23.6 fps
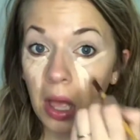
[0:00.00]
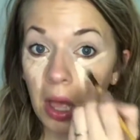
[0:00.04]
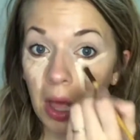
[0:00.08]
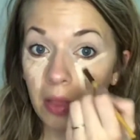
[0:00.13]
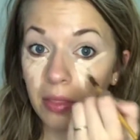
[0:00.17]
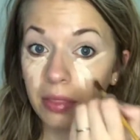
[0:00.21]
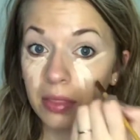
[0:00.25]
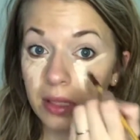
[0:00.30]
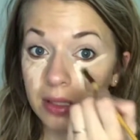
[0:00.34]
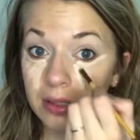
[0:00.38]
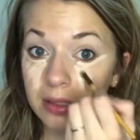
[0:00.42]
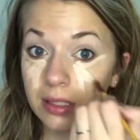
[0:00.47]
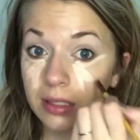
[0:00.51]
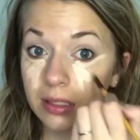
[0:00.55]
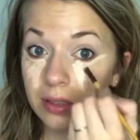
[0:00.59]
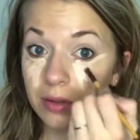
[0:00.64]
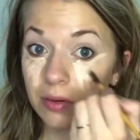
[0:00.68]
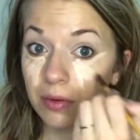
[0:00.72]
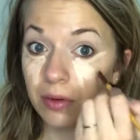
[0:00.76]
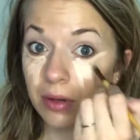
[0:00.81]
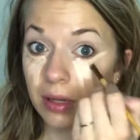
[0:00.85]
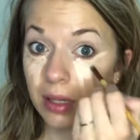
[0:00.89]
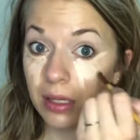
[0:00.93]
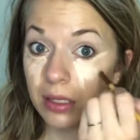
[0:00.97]
And this is
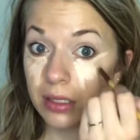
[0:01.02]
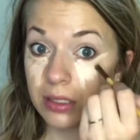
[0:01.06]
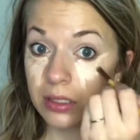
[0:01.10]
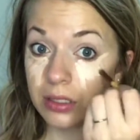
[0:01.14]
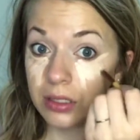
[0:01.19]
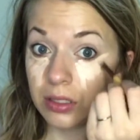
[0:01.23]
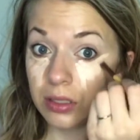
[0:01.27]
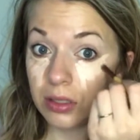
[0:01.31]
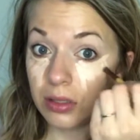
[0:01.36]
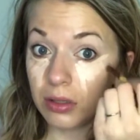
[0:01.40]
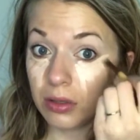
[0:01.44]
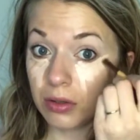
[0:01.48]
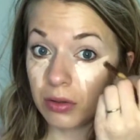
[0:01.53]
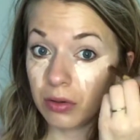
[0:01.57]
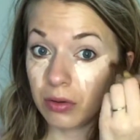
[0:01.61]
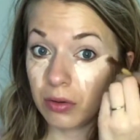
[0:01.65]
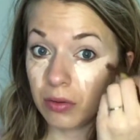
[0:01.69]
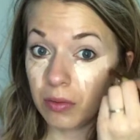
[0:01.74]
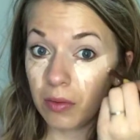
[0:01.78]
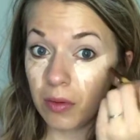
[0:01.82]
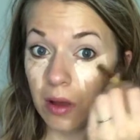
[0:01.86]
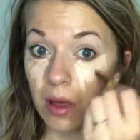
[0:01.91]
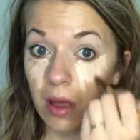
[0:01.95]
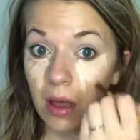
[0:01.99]
going
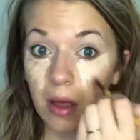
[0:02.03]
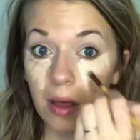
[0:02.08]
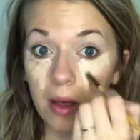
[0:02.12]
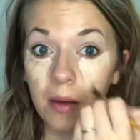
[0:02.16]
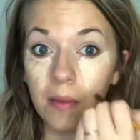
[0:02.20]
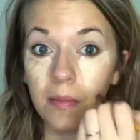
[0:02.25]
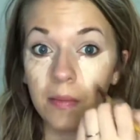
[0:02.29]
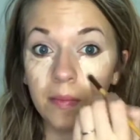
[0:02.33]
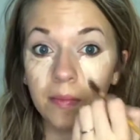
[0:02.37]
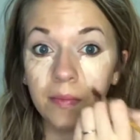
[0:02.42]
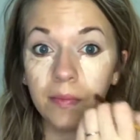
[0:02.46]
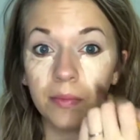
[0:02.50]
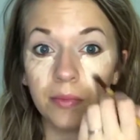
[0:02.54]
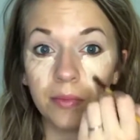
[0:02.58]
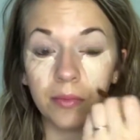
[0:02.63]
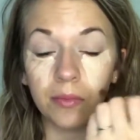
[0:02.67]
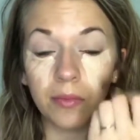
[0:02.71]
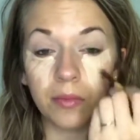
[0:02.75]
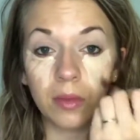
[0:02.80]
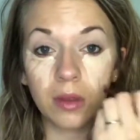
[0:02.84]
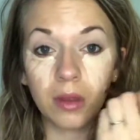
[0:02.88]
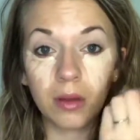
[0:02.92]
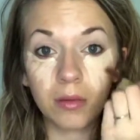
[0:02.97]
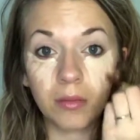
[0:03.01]
to
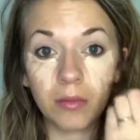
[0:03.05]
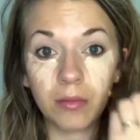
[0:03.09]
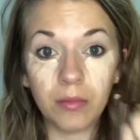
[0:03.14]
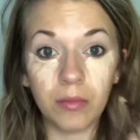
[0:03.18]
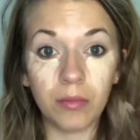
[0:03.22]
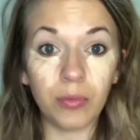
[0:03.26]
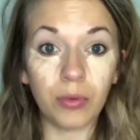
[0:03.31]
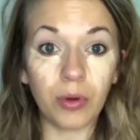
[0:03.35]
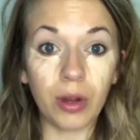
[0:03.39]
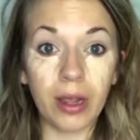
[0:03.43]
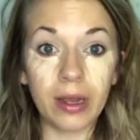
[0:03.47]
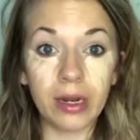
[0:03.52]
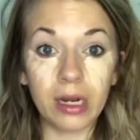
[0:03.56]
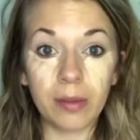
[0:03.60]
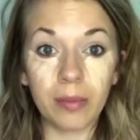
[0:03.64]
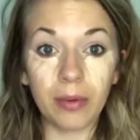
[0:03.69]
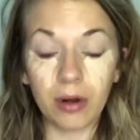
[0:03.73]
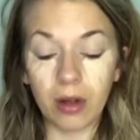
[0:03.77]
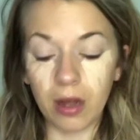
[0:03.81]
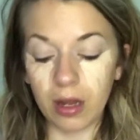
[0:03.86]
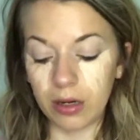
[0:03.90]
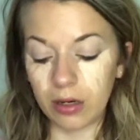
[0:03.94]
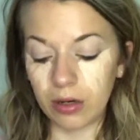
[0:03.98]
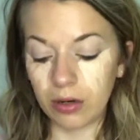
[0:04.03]
brighten up
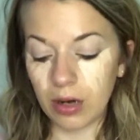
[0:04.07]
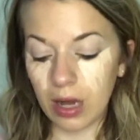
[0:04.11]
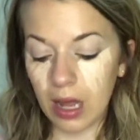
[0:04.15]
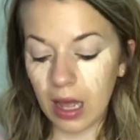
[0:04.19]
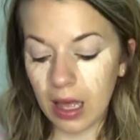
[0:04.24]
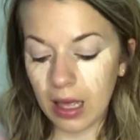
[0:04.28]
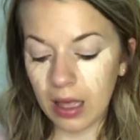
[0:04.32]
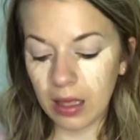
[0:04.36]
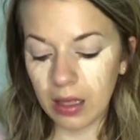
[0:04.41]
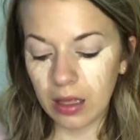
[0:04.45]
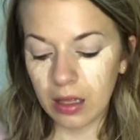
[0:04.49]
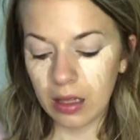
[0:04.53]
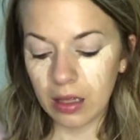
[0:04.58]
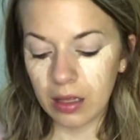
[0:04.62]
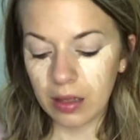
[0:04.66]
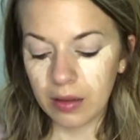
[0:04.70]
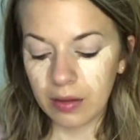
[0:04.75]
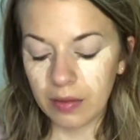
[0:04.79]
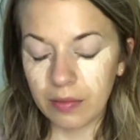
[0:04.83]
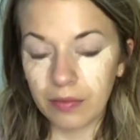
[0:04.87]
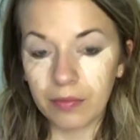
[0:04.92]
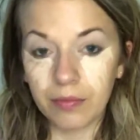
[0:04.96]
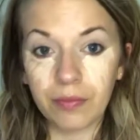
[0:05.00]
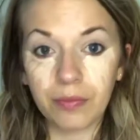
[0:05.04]
our under eye
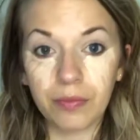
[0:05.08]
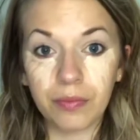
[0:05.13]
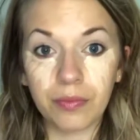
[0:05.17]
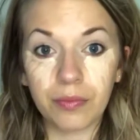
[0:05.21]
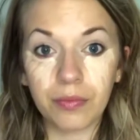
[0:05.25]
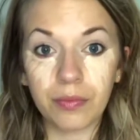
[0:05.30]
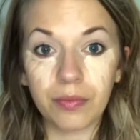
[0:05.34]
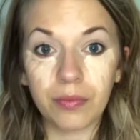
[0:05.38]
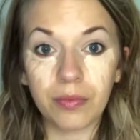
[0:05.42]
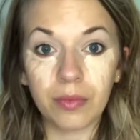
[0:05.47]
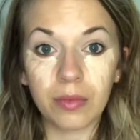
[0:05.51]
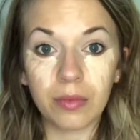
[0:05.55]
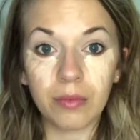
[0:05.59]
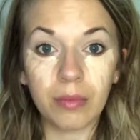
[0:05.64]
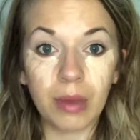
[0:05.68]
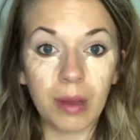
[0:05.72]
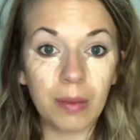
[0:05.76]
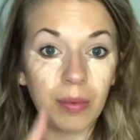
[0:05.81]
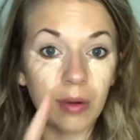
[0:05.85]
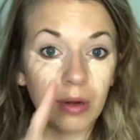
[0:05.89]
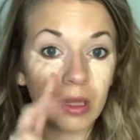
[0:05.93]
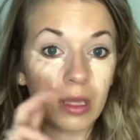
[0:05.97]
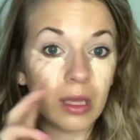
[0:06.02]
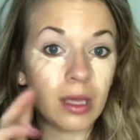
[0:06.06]
by
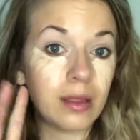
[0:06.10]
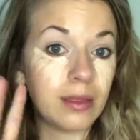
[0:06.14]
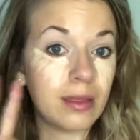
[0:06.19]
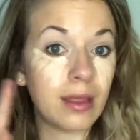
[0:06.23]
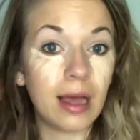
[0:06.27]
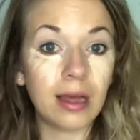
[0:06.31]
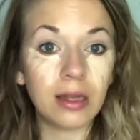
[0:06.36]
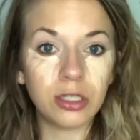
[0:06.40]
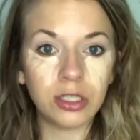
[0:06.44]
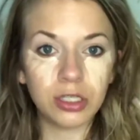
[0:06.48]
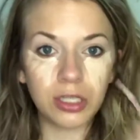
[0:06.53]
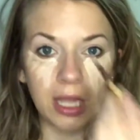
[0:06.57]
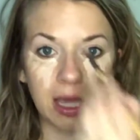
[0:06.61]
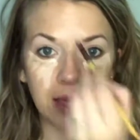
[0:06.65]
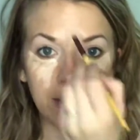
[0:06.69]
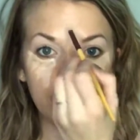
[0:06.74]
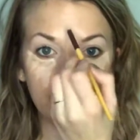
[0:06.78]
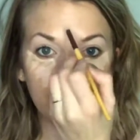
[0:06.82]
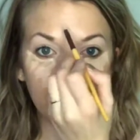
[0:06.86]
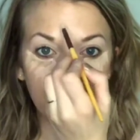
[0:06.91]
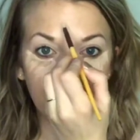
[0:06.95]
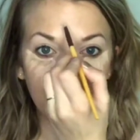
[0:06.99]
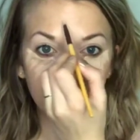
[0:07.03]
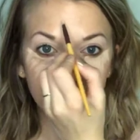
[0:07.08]
putting it in that shape.
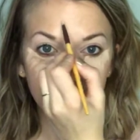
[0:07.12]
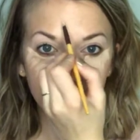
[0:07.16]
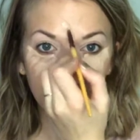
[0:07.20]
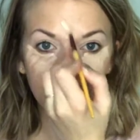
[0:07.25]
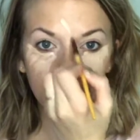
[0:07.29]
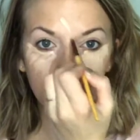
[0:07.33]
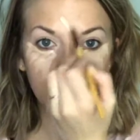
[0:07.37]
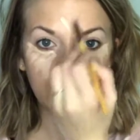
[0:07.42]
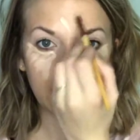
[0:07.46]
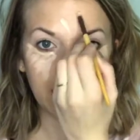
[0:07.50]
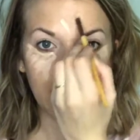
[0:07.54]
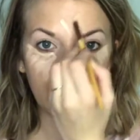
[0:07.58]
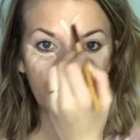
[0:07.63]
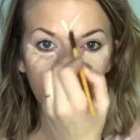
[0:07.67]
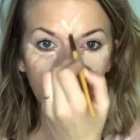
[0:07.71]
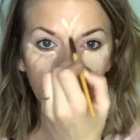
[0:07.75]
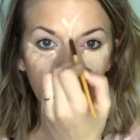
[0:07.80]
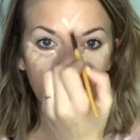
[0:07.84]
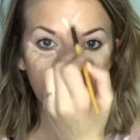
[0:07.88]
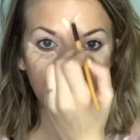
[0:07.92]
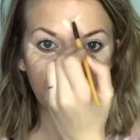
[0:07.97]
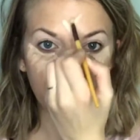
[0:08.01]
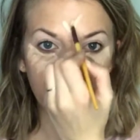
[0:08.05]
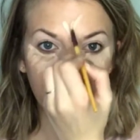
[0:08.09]
I'm also going to add a
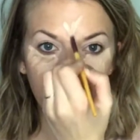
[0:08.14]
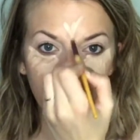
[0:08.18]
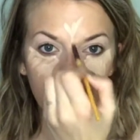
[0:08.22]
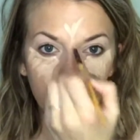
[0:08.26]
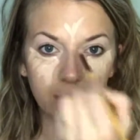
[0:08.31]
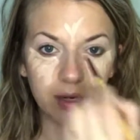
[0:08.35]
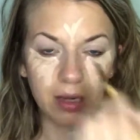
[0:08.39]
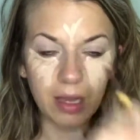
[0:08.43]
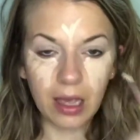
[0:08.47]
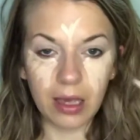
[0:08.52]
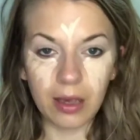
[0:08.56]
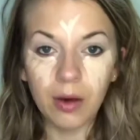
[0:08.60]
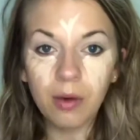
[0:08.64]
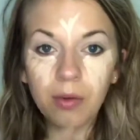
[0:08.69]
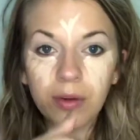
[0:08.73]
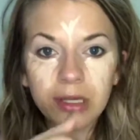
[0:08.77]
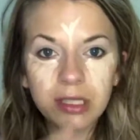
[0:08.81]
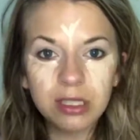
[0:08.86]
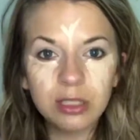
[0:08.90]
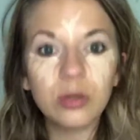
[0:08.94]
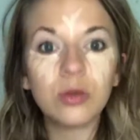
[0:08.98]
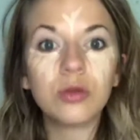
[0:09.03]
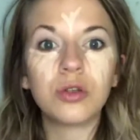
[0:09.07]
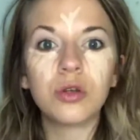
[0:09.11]
little bit. I
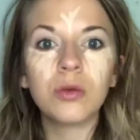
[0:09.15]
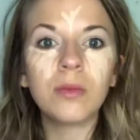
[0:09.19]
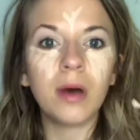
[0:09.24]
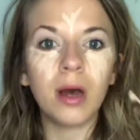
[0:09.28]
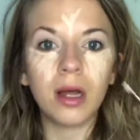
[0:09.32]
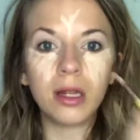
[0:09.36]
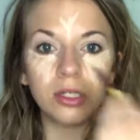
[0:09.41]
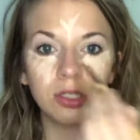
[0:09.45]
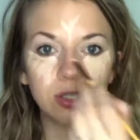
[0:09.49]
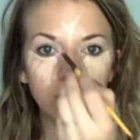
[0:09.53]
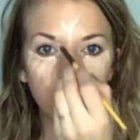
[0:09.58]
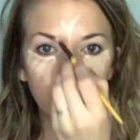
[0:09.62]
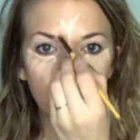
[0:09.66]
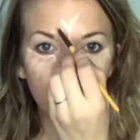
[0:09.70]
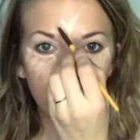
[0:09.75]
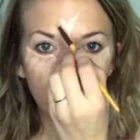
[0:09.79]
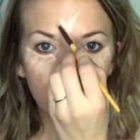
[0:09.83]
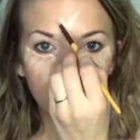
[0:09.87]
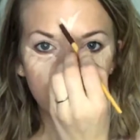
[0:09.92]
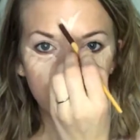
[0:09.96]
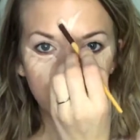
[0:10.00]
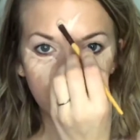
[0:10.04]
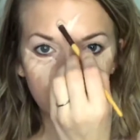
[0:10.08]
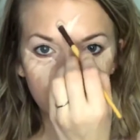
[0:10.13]
always do too much,
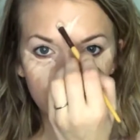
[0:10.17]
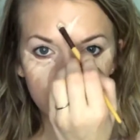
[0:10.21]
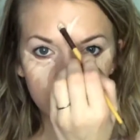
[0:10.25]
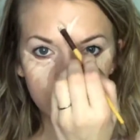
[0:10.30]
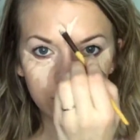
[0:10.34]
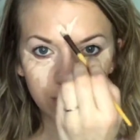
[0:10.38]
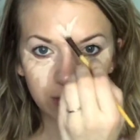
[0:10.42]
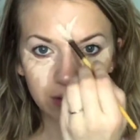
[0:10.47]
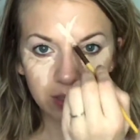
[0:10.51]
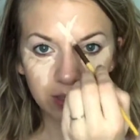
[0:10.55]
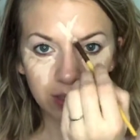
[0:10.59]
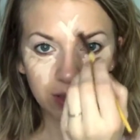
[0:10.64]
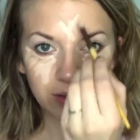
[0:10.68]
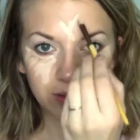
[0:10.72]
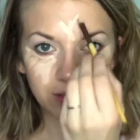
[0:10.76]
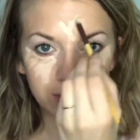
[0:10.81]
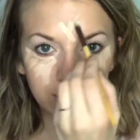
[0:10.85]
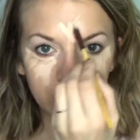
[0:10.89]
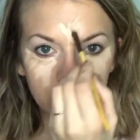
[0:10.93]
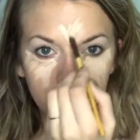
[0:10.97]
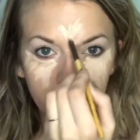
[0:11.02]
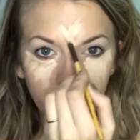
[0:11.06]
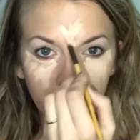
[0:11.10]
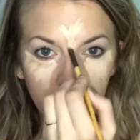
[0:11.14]
so I'm just going to use
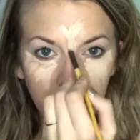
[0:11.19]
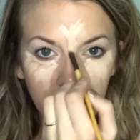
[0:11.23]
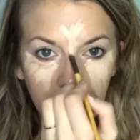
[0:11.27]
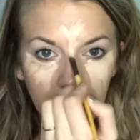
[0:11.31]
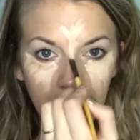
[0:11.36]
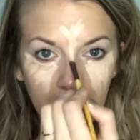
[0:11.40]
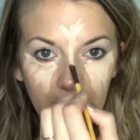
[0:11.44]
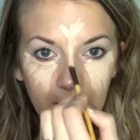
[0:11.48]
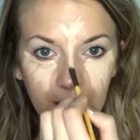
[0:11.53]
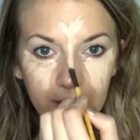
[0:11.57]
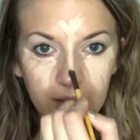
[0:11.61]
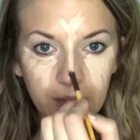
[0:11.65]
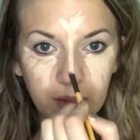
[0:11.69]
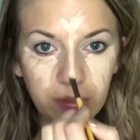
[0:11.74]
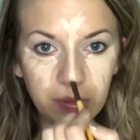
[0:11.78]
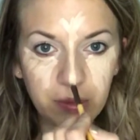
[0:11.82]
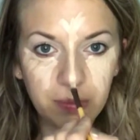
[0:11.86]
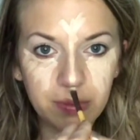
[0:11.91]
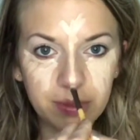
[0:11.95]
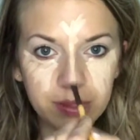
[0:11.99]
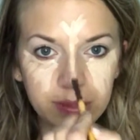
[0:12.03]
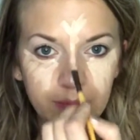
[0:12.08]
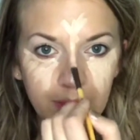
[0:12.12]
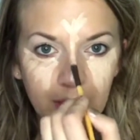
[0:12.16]
this for my, double
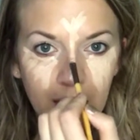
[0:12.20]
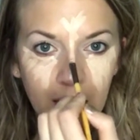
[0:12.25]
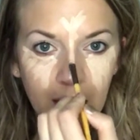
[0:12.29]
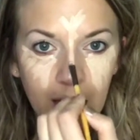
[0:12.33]
up as my